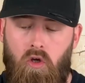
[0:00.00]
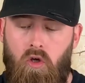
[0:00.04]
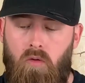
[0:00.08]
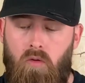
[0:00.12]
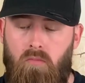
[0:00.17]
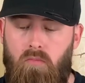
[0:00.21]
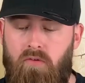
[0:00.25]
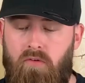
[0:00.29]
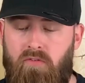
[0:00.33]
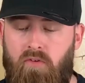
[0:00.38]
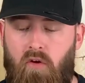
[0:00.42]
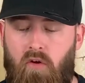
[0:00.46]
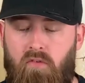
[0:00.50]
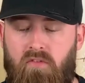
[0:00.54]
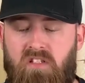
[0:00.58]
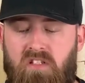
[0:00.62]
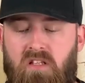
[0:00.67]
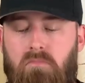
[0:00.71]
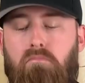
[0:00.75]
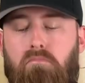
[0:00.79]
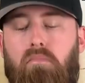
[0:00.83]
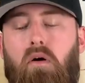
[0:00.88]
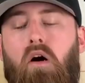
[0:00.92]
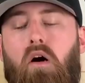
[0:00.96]
moving over
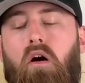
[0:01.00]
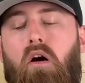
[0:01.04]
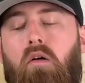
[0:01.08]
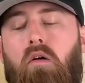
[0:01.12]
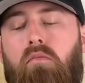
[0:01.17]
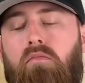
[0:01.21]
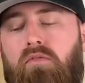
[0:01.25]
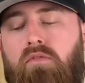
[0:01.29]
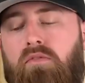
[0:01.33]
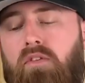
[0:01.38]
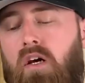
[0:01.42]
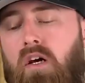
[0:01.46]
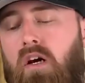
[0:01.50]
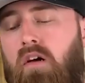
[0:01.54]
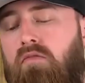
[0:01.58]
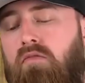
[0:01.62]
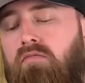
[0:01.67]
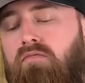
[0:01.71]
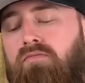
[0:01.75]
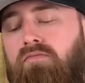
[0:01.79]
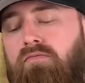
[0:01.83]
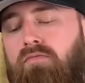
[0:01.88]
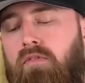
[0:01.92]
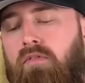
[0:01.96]
to balm.
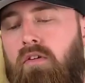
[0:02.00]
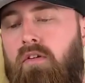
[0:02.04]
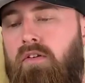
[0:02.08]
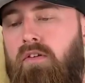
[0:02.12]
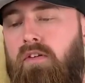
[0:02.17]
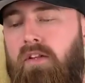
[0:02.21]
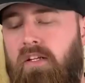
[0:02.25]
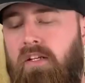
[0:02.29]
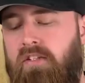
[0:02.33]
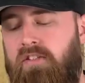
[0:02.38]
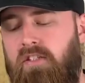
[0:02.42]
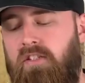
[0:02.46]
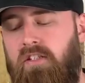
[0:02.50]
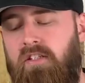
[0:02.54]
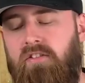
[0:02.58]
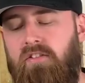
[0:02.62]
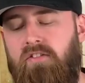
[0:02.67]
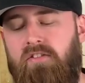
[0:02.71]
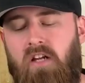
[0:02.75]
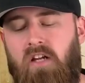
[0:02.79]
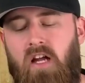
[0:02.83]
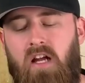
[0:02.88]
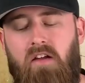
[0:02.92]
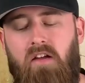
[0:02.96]
Now this
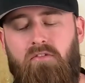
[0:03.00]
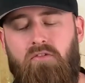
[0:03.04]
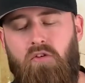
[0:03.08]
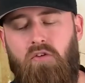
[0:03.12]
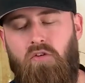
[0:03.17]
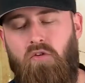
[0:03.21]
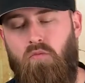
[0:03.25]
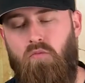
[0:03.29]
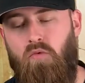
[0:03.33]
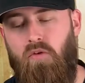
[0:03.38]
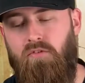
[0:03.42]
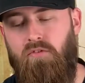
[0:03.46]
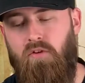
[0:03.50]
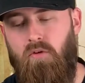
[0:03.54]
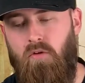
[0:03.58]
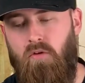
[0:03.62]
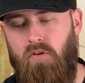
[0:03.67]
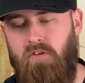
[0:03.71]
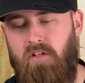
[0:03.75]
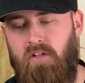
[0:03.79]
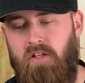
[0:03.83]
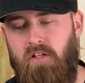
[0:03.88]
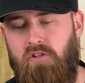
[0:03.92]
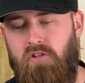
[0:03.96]
is, I haven't done a review
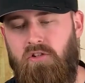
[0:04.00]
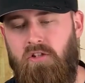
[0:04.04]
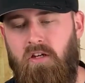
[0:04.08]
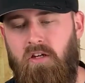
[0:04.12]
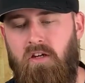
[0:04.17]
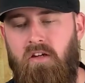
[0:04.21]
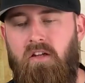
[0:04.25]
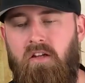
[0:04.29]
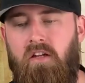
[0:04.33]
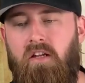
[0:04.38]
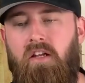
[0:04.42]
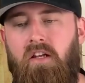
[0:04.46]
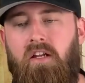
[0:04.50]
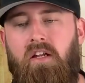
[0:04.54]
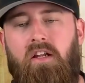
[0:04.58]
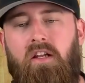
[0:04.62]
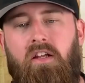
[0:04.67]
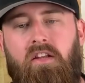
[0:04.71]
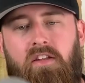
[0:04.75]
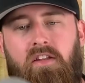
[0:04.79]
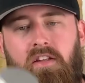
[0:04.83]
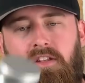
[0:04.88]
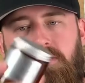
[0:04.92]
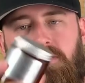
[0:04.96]
on these yet.
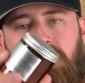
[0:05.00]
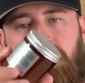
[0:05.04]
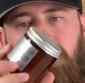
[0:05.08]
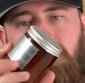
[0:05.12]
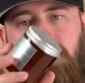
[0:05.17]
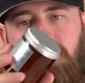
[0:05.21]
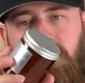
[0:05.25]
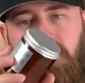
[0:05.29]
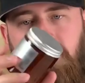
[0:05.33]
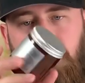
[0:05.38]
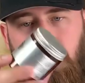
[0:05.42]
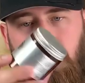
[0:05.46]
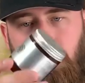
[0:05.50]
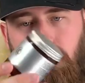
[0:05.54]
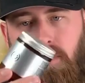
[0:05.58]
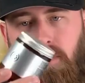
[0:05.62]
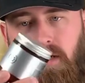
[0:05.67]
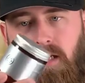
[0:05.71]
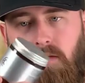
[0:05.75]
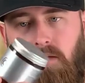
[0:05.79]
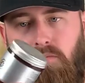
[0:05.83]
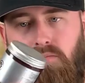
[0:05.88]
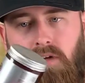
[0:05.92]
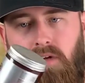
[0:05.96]
This is the
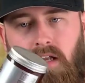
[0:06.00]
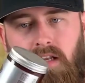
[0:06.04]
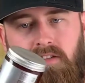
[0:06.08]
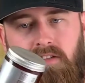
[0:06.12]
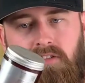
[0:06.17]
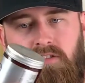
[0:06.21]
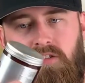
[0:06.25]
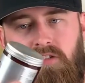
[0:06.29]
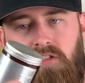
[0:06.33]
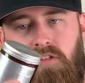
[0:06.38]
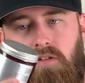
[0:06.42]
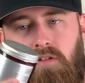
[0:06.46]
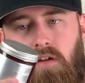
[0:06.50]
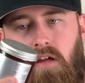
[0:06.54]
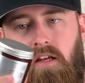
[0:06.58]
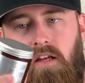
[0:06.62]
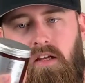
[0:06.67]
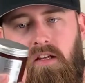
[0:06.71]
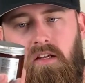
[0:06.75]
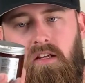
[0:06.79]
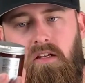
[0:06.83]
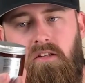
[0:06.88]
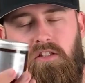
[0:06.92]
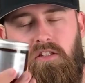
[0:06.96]
Beard Brand's
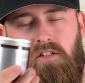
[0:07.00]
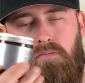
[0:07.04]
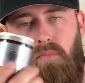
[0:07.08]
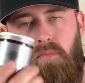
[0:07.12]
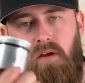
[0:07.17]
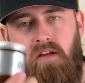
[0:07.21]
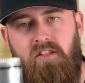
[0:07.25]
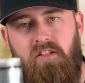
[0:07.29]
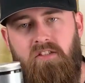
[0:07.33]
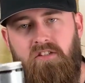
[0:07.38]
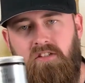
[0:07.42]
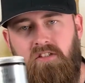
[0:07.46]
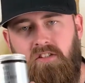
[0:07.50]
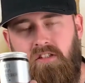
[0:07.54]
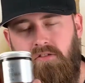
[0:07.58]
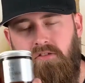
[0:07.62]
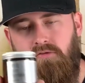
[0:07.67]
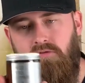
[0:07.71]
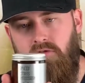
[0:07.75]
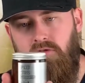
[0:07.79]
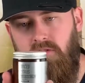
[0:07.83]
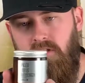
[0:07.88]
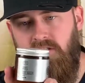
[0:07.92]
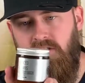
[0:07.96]
Spice
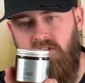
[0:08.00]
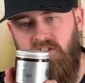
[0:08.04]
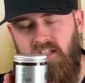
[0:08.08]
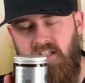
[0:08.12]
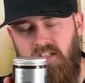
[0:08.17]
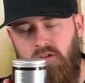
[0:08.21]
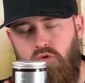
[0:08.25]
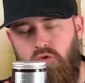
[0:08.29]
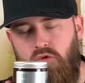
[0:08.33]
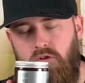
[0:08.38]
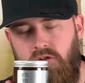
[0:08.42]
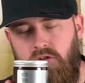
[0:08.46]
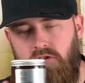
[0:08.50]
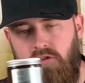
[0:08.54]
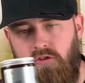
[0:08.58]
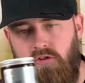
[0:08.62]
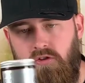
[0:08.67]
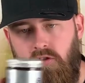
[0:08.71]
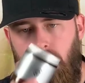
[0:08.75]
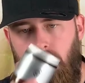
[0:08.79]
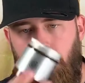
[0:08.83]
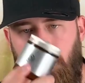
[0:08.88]
Citrus,